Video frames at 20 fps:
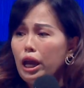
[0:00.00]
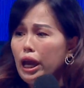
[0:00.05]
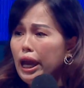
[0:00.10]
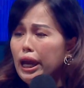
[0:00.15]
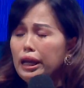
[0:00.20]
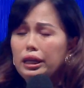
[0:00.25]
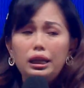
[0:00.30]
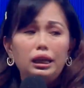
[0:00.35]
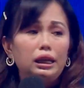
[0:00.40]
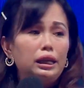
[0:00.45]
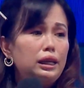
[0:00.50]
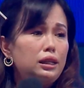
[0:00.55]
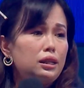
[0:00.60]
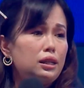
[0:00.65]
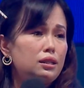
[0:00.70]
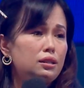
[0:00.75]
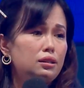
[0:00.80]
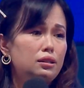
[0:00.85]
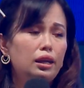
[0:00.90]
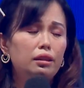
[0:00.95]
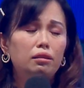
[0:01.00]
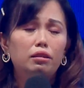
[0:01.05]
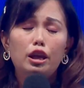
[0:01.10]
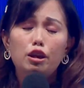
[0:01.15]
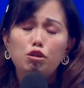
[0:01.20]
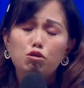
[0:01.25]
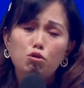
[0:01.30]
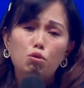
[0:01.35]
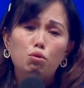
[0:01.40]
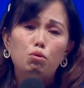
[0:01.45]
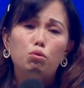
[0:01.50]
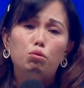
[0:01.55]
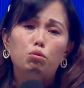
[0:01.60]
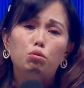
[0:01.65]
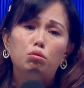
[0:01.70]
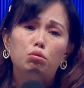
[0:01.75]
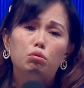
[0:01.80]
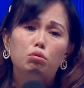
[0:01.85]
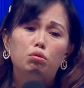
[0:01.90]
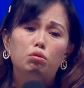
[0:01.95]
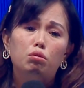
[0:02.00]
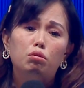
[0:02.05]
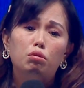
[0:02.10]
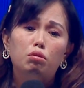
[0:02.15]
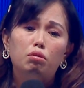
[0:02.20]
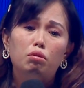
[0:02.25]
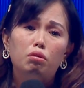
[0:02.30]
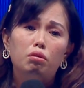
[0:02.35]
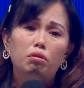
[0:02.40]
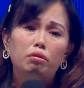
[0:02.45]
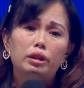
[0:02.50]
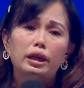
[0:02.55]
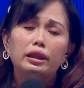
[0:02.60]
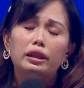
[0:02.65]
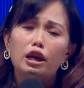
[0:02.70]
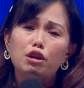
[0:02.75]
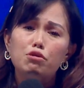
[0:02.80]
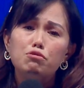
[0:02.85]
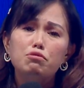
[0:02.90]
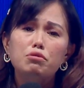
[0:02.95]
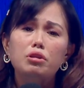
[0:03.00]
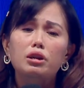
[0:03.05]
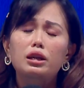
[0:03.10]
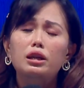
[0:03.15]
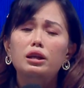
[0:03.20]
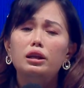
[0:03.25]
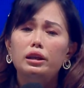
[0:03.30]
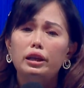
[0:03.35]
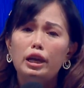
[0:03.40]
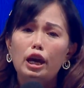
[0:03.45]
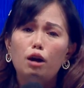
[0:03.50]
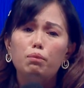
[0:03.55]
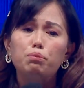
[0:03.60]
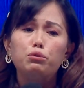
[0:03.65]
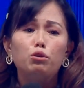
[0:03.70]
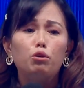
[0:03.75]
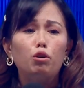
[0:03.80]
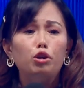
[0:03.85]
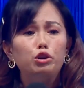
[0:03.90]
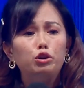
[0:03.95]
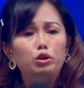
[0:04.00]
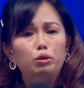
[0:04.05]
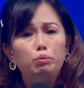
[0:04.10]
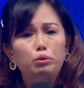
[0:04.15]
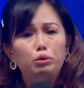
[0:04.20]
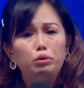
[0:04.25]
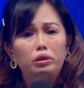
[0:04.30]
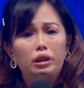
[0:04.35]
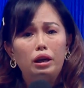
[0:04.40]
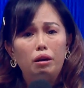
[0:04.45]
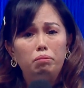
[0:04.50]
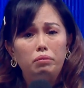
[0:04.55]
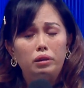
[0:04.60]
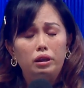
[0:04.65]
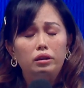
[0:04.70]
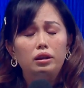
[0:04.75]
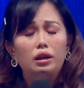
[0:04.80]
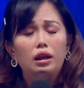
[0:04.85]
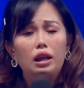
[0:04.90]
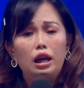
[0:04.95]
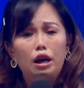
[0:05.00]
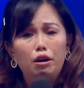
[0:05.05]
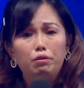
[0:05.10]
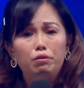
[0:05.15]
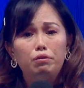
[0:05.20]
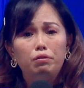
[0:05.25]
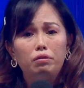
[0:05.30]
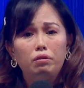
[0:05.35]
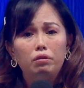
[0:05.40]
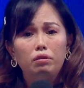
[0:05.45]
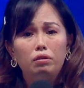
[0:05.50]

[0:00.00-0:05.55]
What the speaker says: any leaders that they know, that can really help to contribute them in their life.